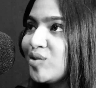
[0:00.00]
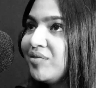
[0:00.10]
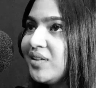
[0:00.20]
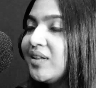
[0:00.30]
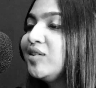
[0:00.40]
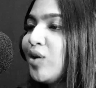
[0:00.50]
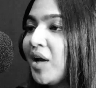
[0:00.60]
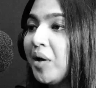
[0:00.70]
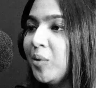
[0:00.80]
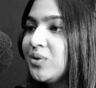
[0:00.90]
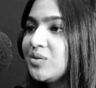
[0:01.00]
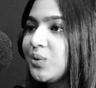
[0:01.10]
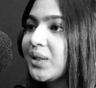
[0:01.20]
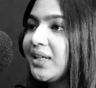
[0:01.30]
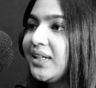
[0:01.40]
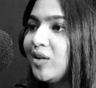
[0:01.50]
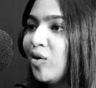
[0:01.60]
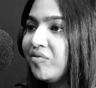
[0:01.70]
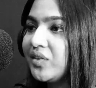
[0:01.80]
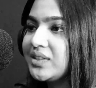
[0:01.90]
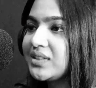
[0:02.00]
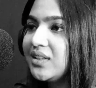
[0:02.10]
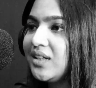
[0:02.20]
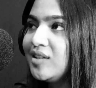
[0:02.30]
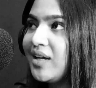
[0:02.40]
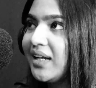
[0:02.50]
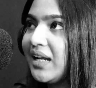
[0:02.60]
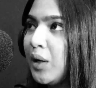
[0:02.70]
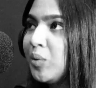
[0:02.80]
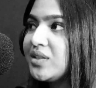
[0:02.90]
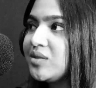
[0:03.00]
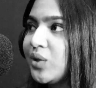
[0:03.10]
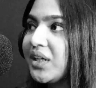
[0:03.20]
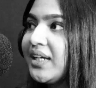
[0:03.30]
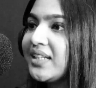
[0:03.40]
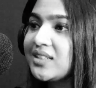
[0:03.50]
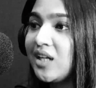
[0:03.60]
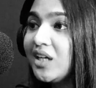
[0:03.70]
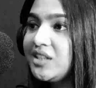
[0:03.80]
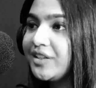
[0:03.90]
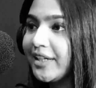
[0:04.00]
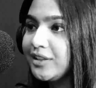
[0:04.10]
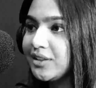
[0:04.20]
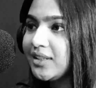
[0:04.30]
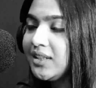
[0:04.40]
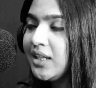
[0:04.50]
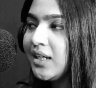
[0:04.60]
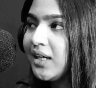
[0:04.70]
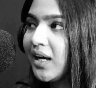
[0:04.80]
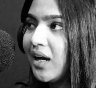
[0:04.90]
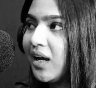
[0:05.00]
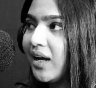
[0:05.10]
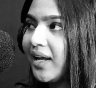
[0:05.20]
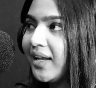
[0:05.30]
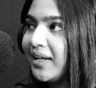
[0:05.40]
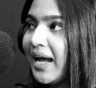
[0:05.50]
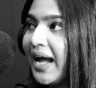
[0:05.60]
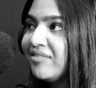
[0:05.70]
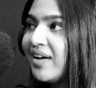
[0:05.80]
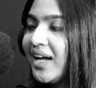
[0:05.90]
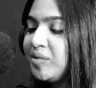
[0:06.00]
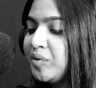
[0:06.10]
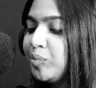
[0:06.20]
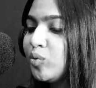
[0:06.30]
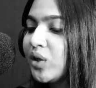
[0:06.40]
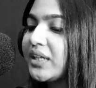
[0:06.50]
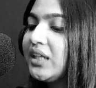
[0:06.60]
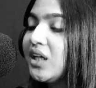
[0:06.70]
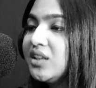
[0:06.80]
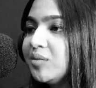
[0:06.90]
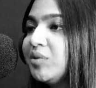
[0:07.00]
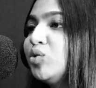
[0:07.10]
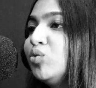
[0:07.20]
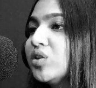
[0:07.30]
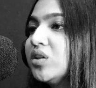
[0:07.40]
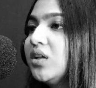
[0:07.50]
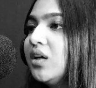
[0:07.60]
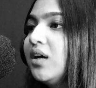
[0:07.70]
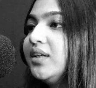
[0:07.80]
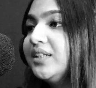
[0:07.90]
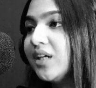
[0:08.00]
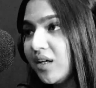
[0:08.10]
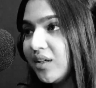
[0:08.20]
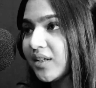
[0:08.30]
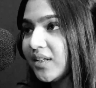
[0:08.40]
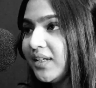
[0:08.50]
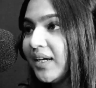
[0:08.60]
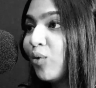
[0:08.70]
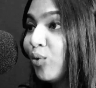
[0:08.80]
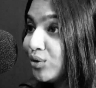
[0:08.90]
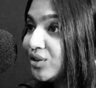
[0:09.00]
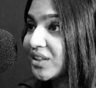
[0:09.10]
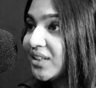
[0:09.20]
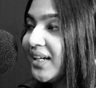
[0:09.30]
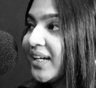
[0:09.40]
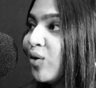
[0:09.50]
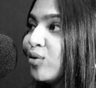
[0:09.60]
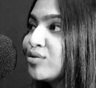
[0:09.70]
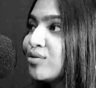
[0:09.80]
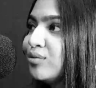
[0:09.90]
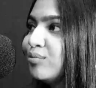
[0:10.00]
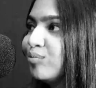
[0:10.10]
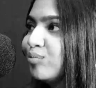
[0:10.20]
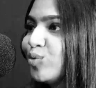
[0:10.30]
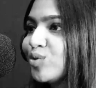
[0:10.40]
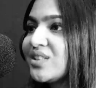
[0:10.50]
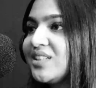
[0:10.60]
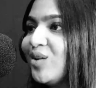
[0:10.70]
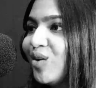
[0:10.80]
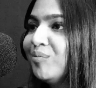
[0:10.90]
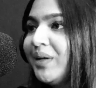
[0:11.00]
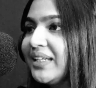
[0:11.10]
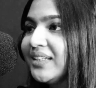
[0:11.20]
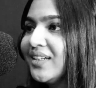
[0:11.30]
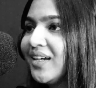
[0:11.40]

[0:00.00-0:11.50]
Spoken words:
So even, I was working in an office and I was working as an art director, and I've had people working under me who were younger, older, and also mostly all men.